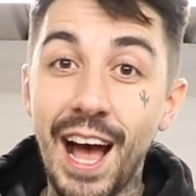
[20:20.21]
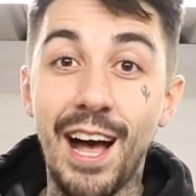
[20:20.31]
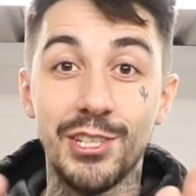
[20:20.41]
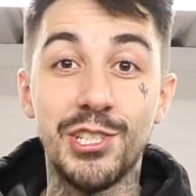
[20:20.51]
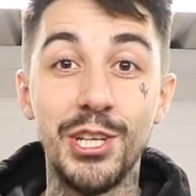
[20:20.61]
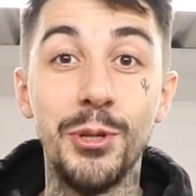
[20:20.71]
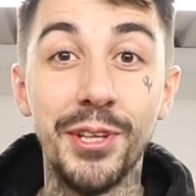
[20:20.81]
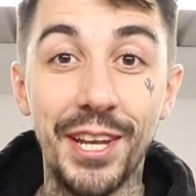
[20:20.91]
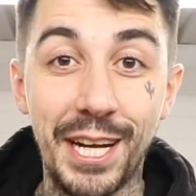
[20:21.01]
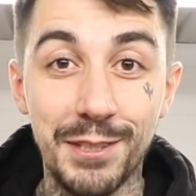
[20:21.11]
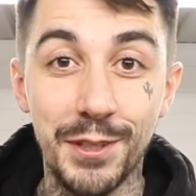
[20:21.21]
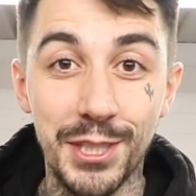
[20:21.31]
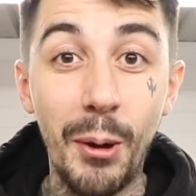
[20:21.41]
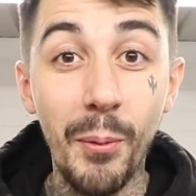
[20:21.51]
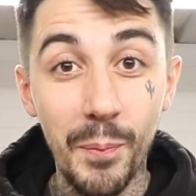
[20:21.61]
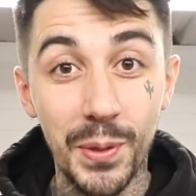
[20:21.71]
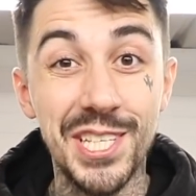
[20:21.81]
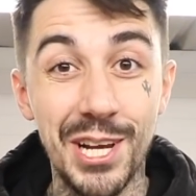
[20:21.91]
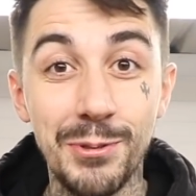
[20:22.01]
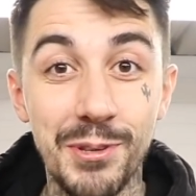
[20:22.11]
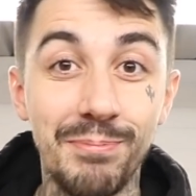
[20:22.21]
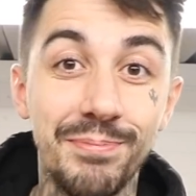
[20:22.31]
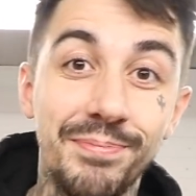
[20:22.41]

I'll see you in the next video. Peace out.